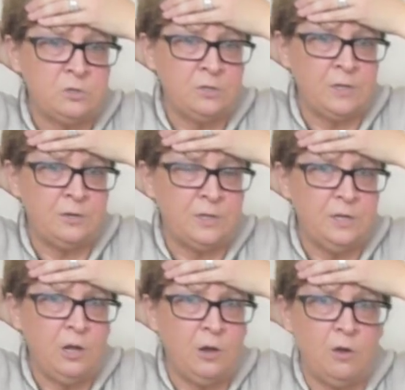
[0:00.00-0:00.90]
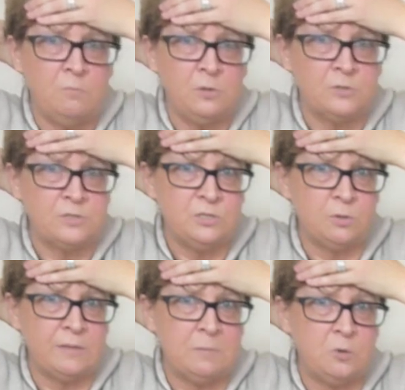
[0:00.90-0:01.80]
clarity and calm goes into a
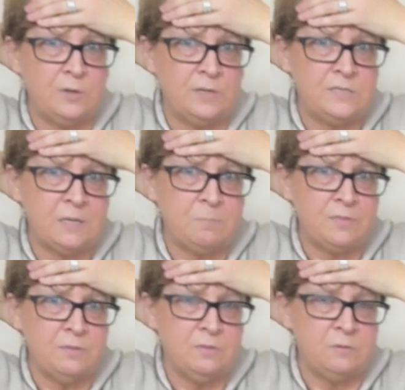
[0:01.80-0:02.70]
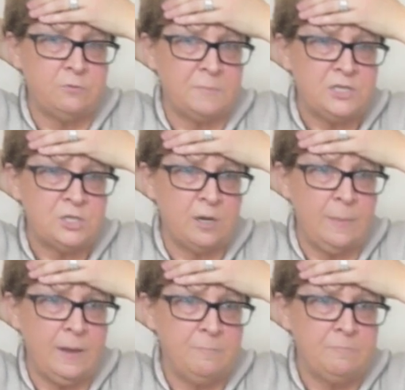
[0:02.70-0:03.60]
lot more in-depth information on
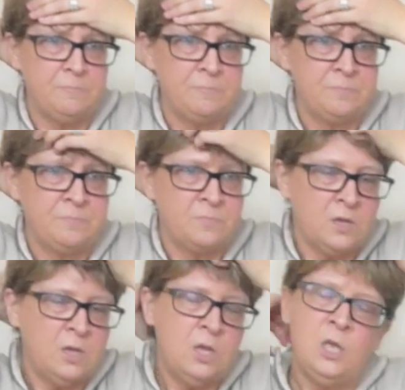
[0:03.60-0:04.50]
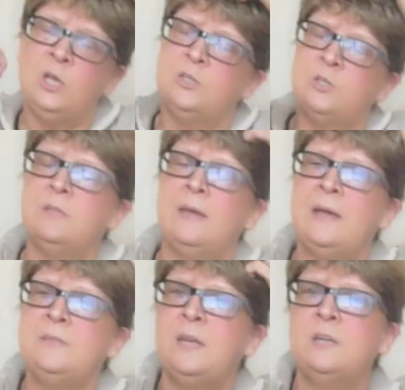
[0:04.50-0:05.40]
that. So the
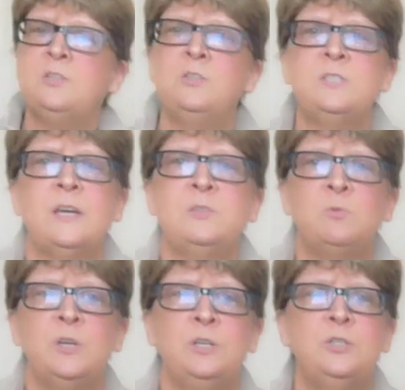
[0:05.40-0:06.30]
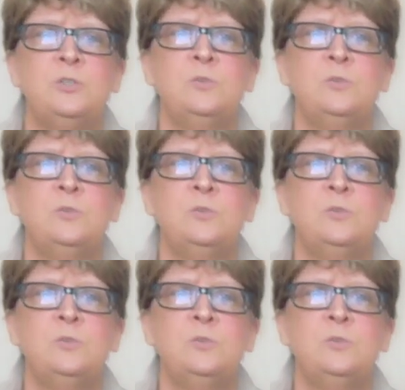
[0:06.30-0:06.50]
last exercise we're going to do